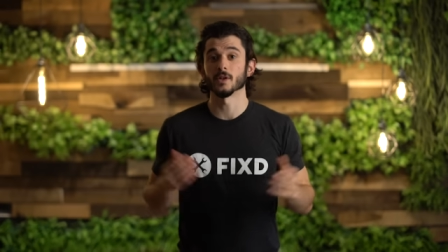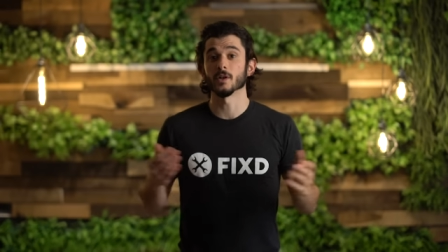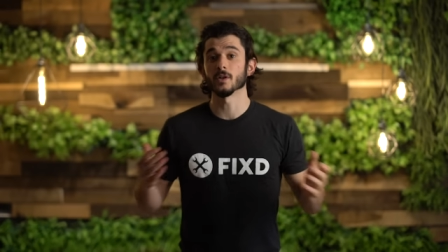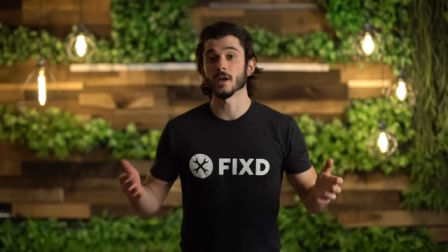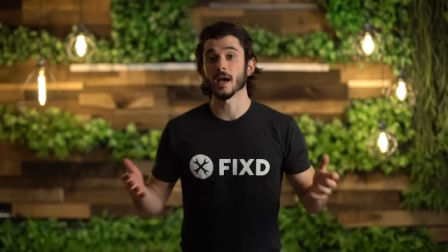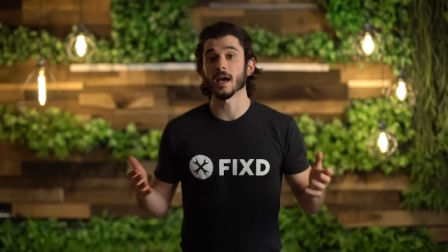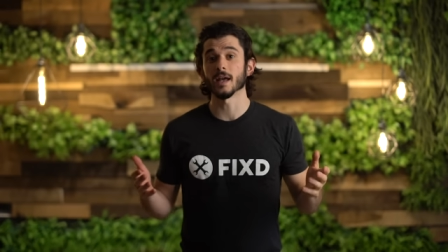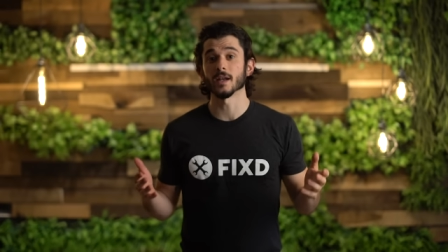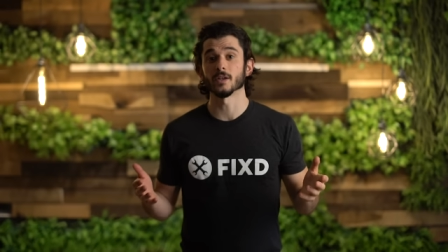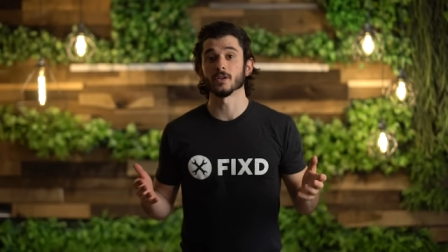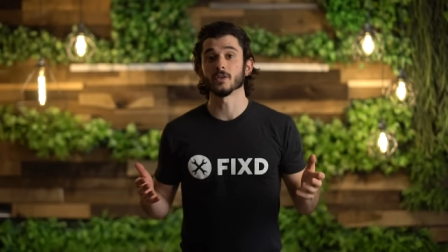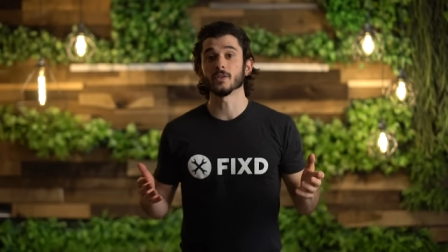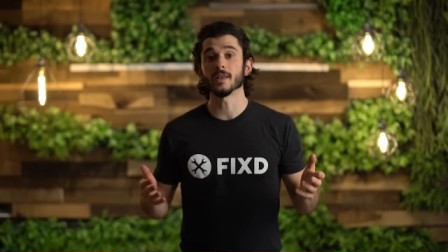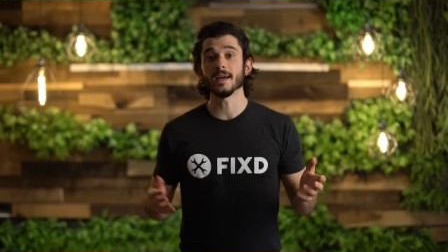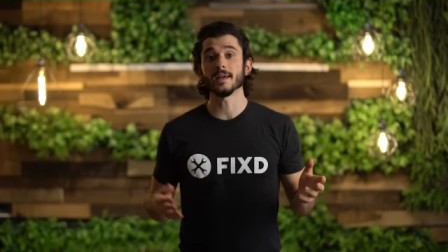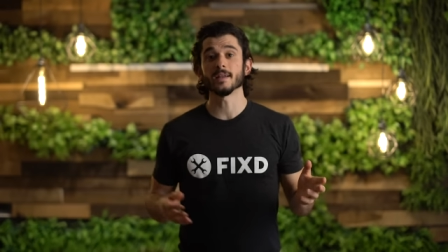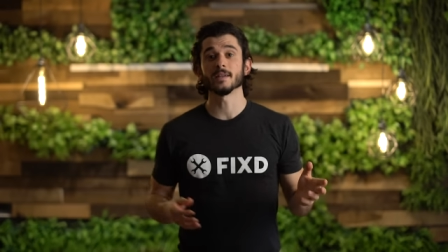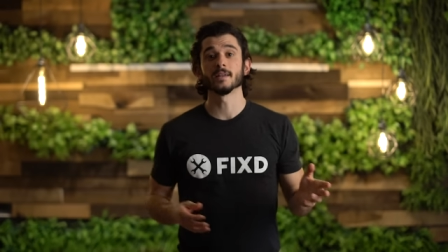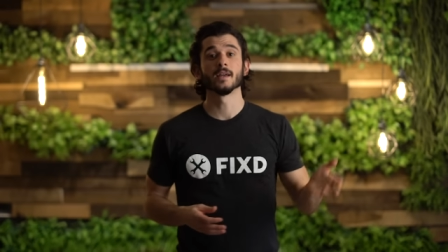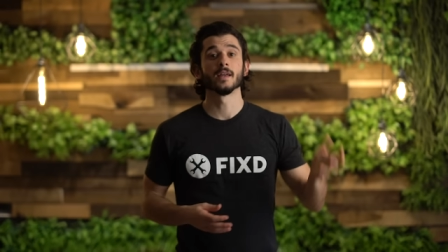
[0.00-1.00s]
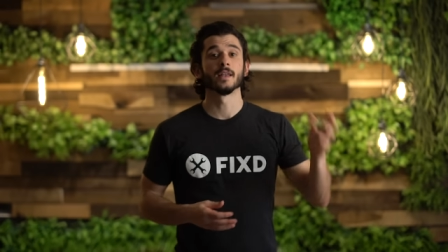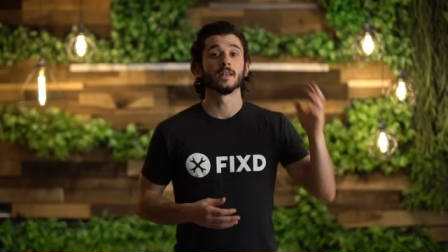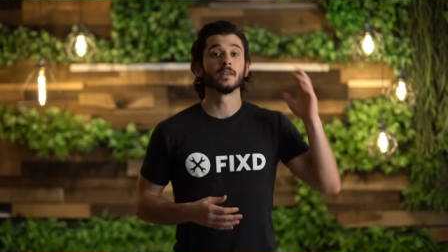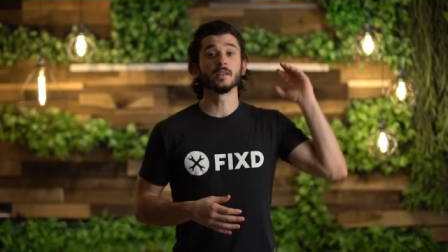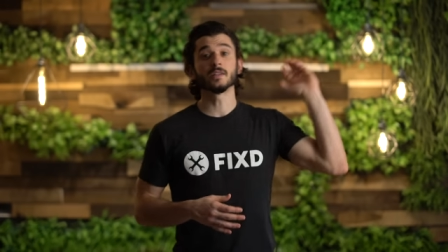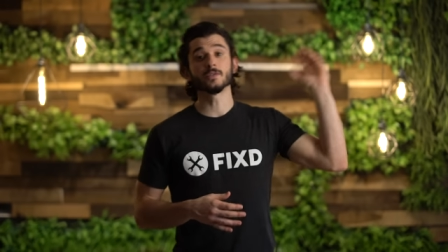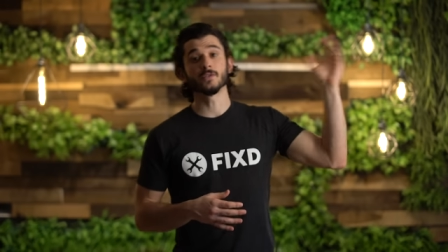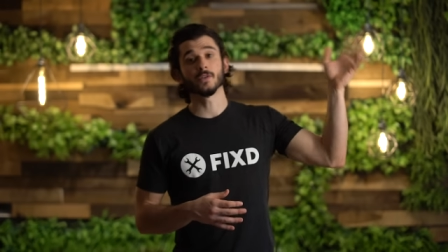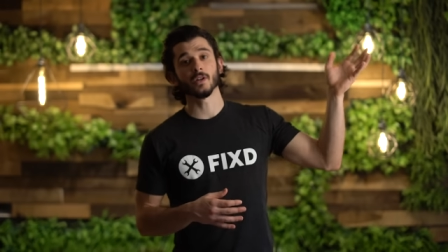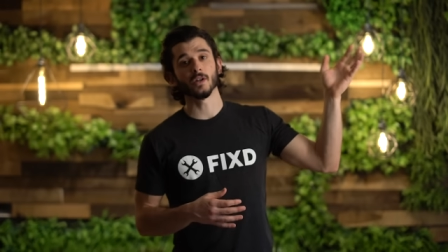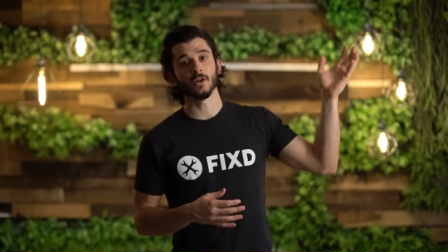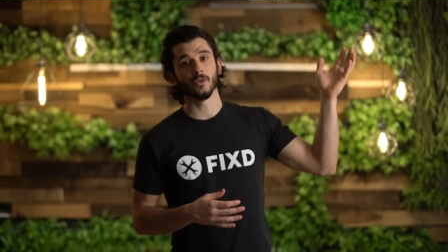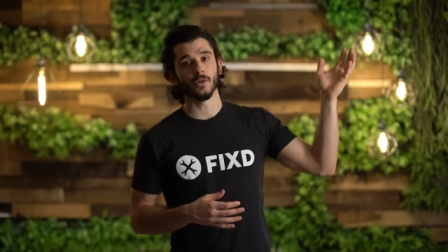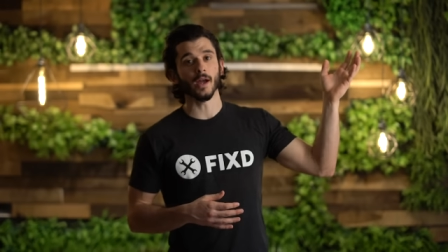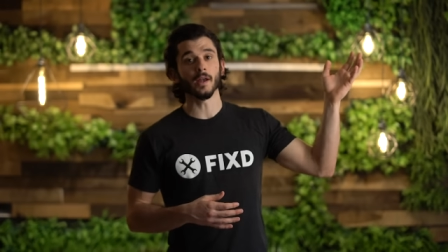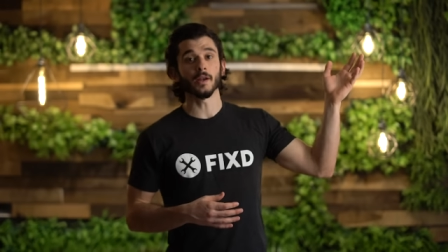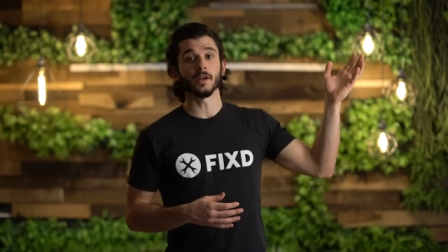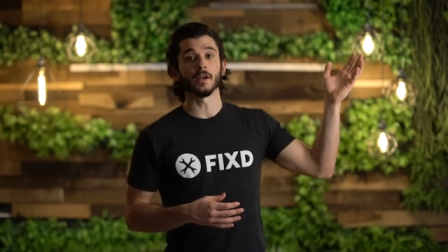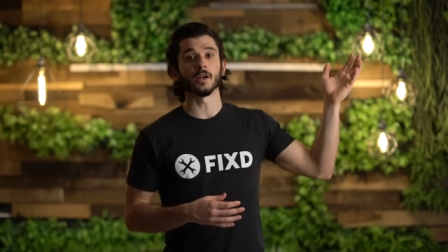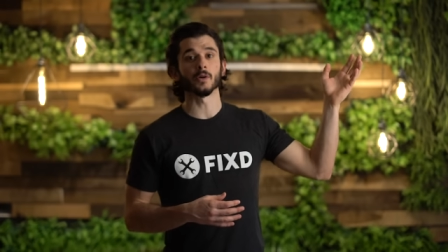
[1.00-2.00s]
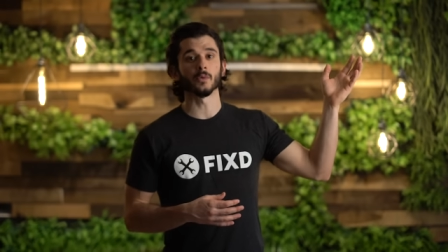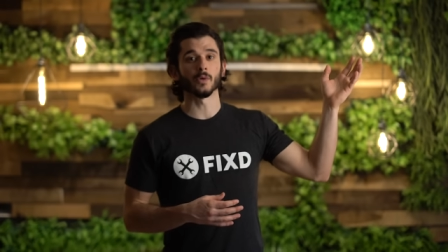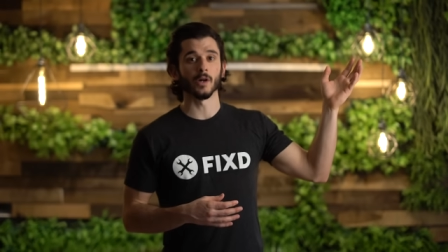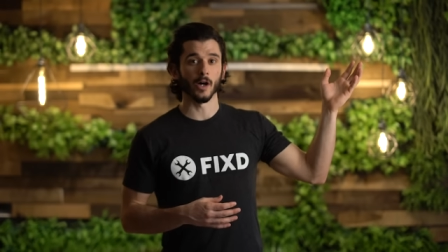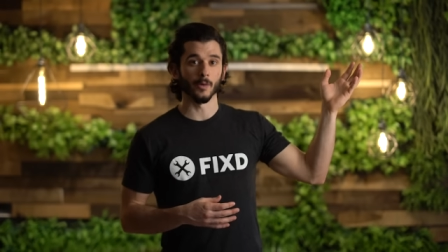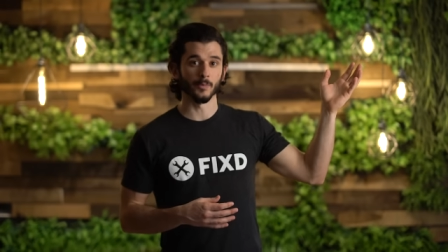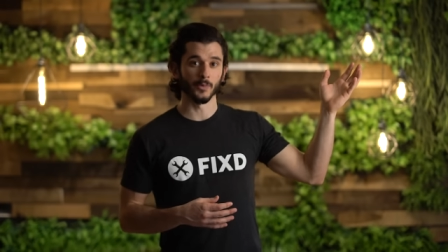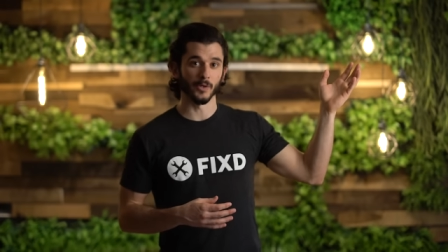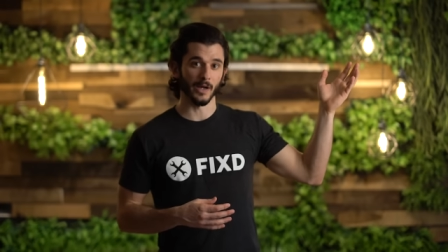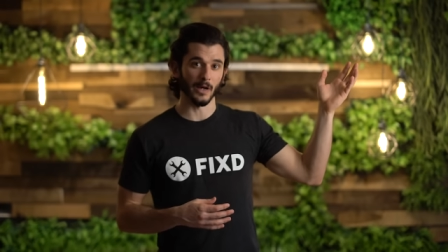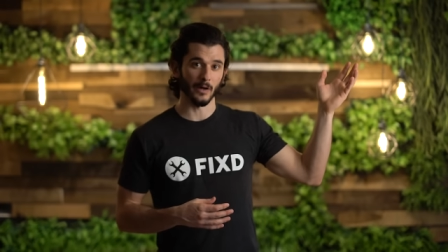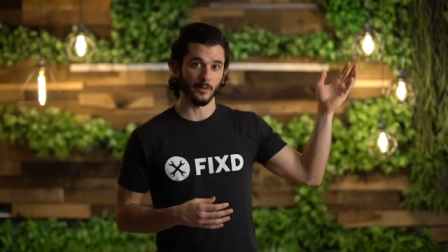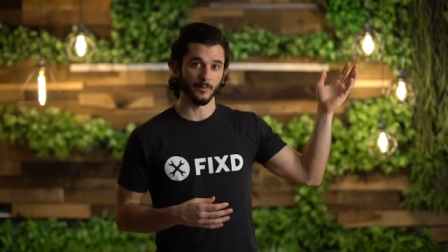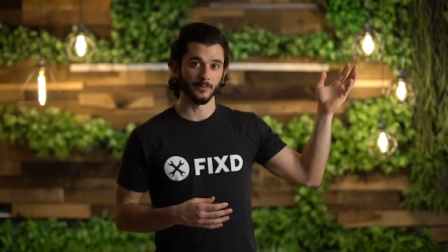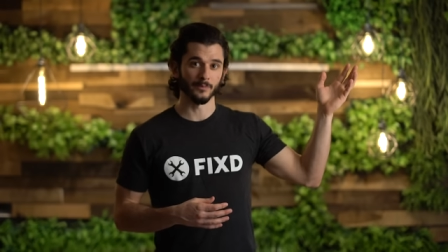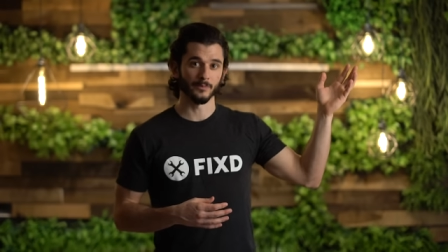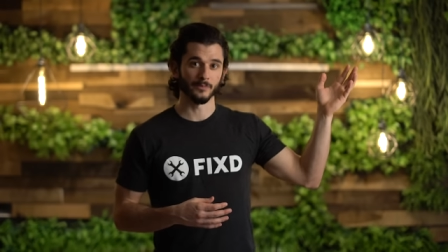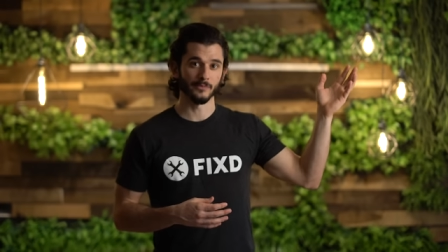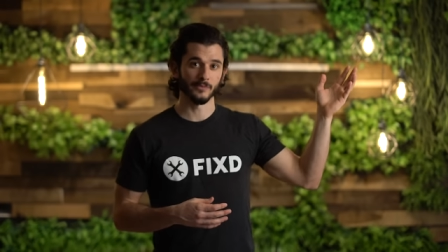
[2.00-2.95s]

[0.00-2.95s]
If you don't know how to do that, this video right here will help you out.